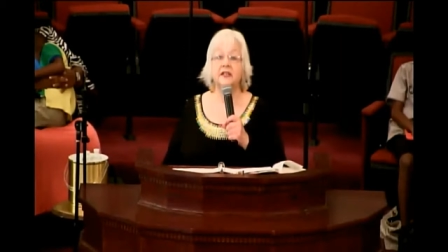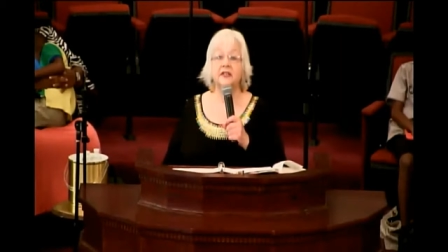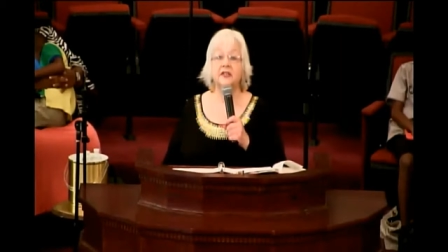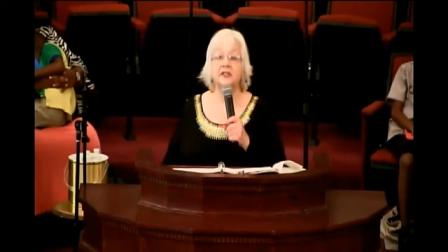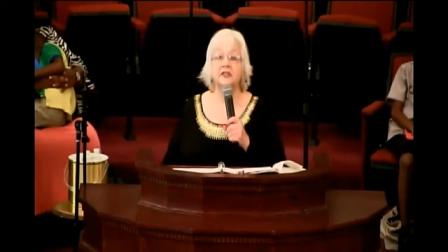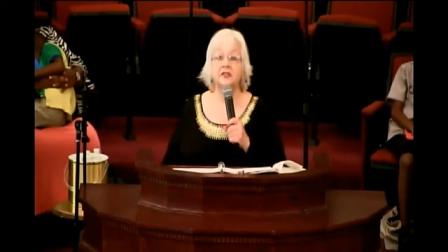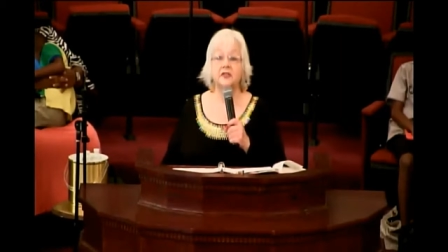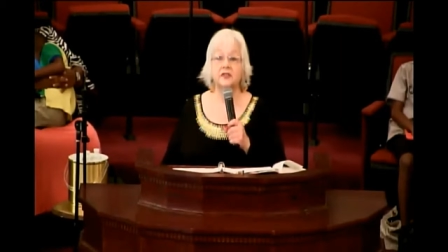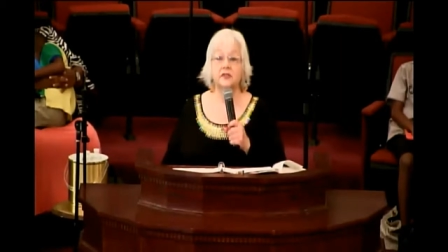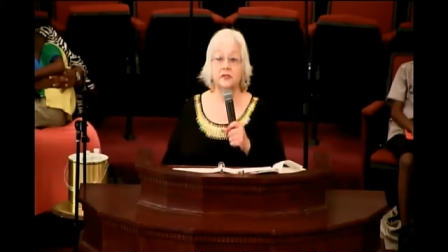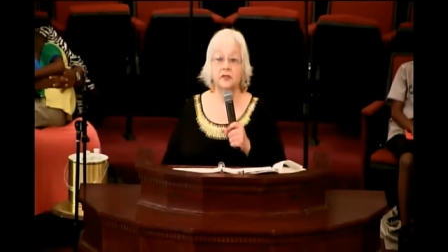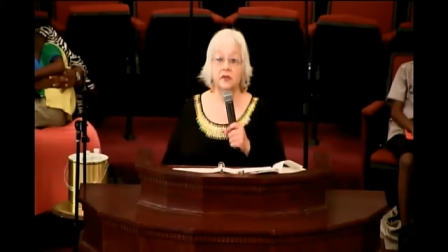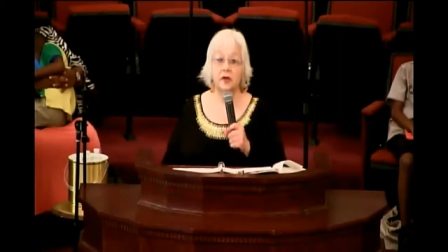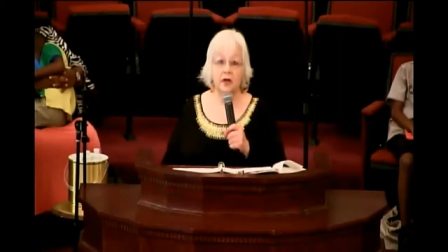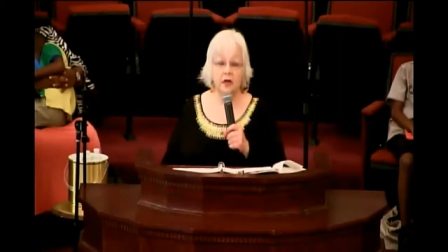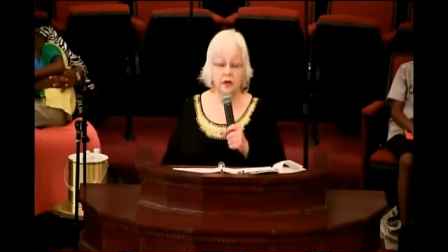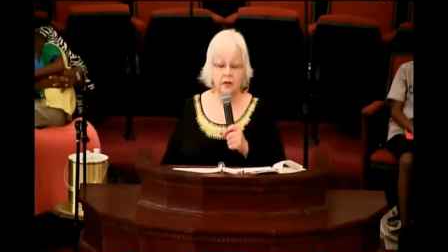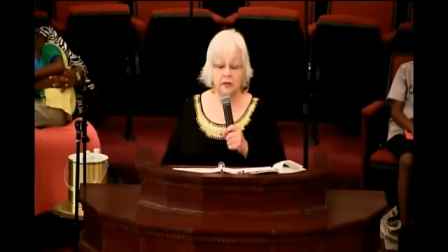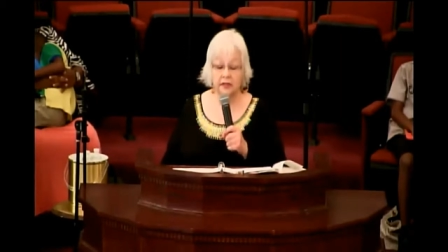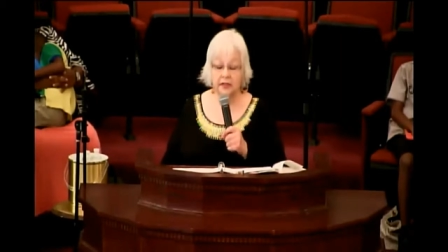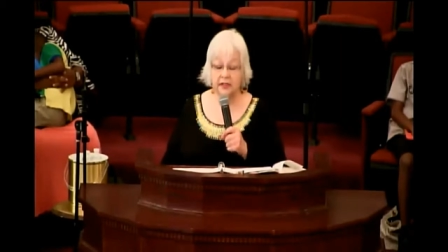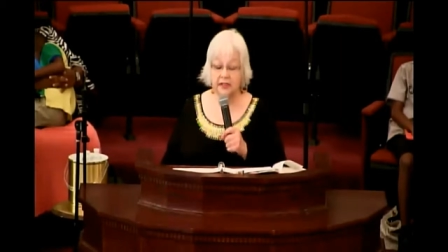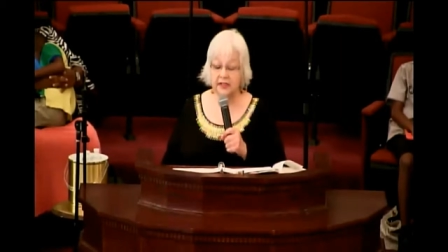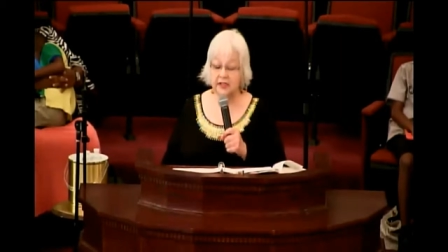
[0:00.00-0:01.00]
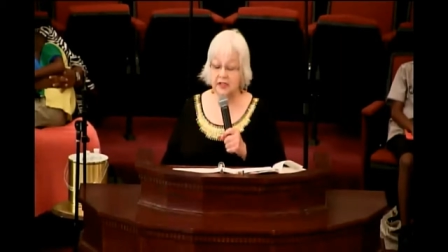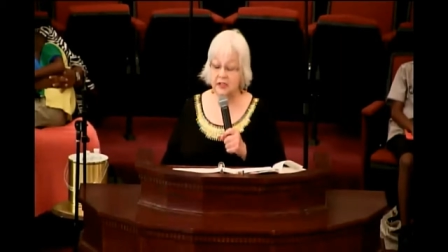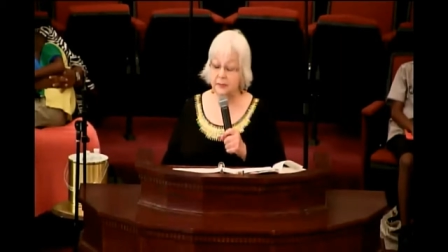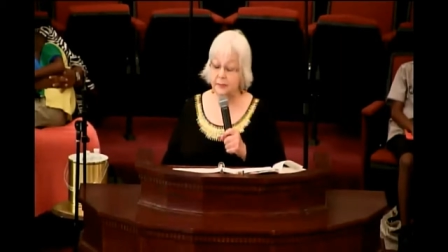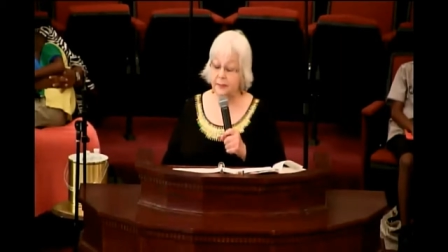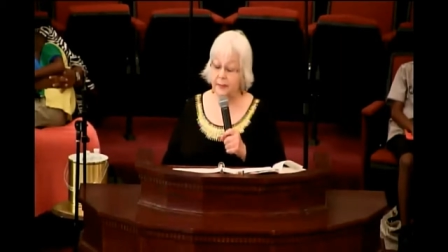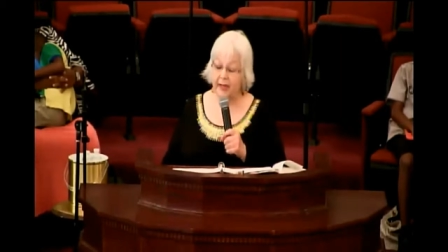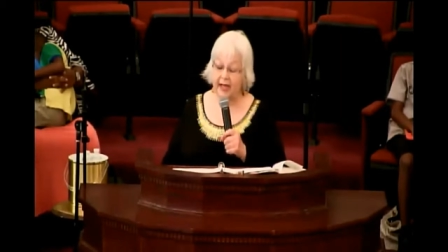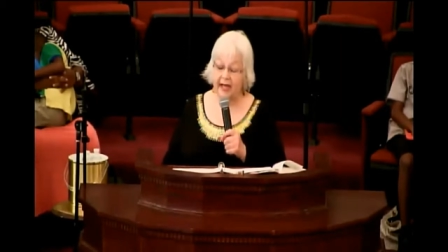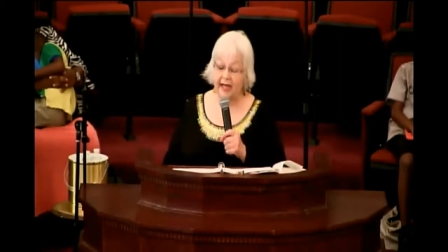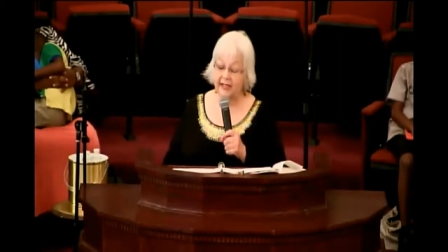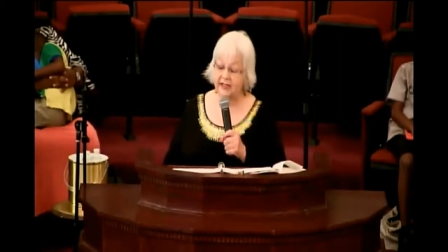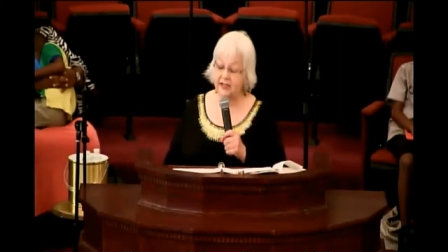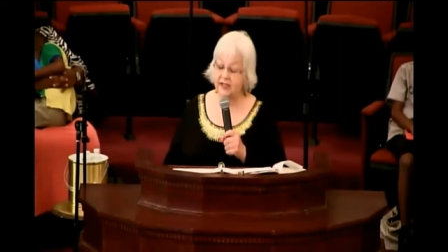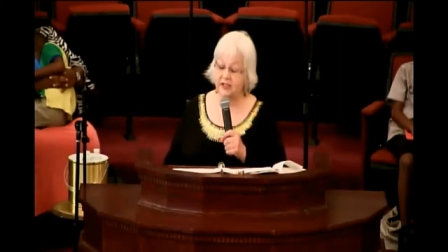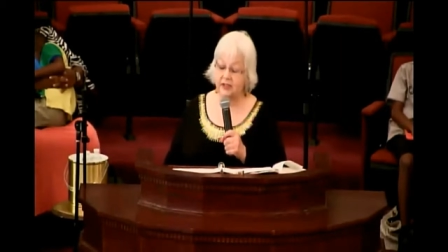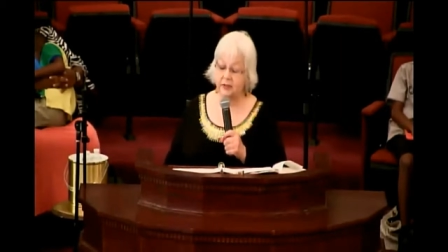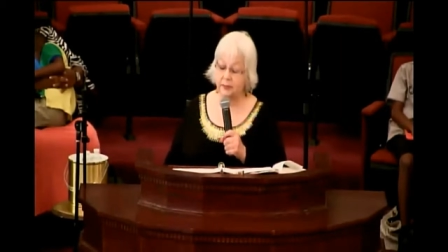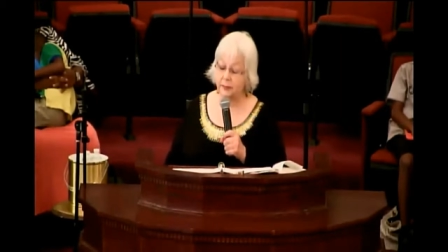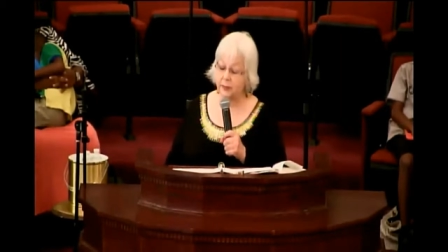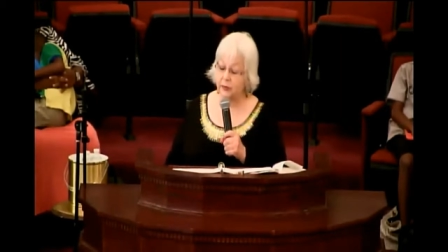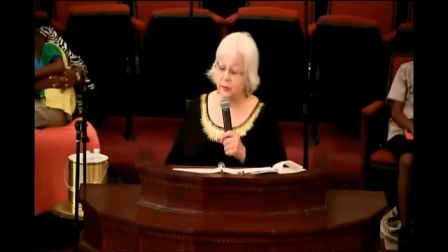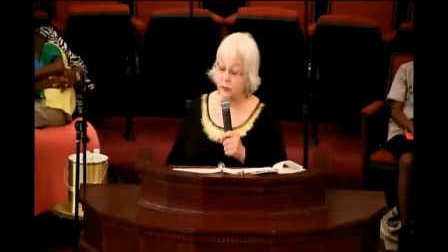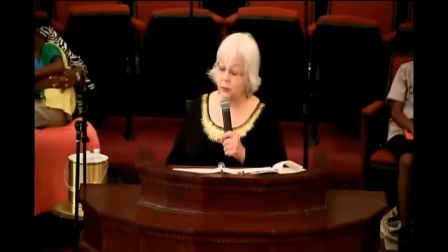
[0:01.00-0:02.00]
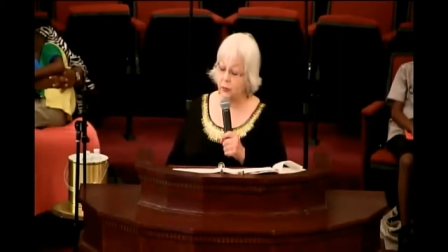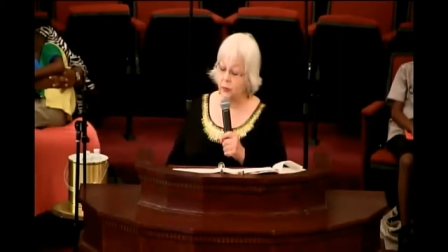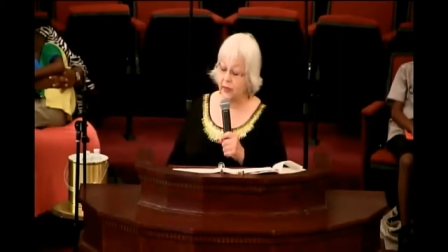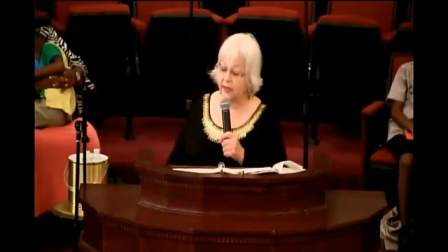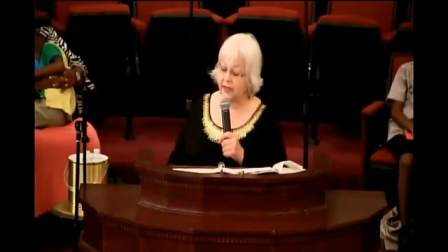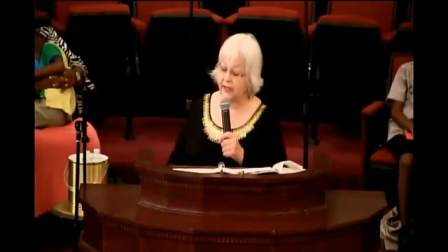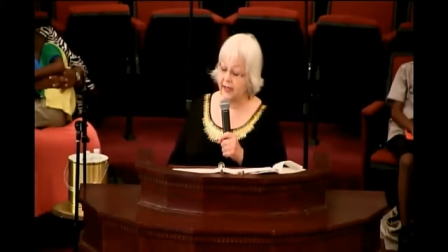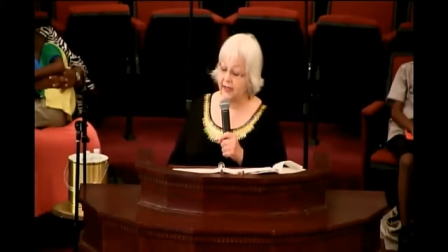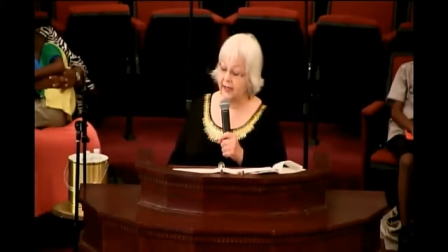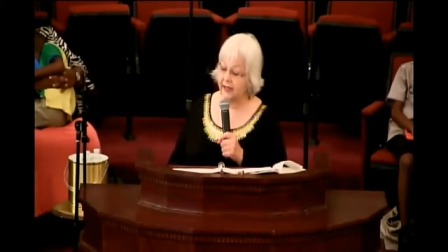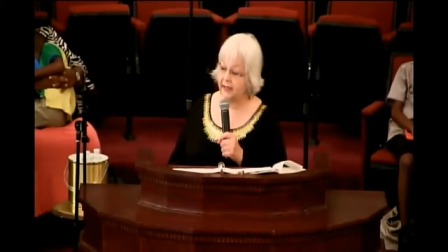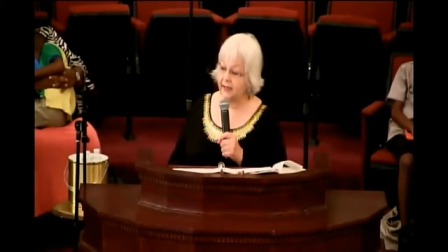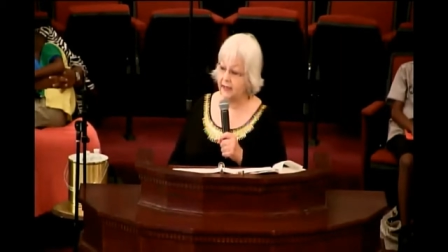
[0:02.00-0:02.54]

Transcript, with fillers: the strongest possible way